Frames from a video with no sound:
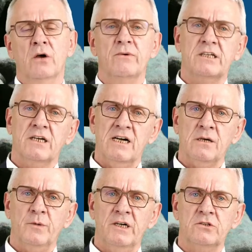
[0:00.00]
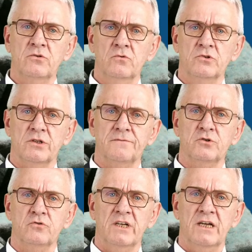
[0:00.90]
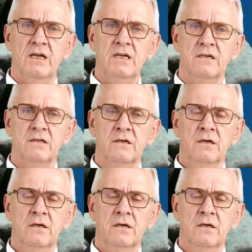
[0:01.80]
With carbide tools of today,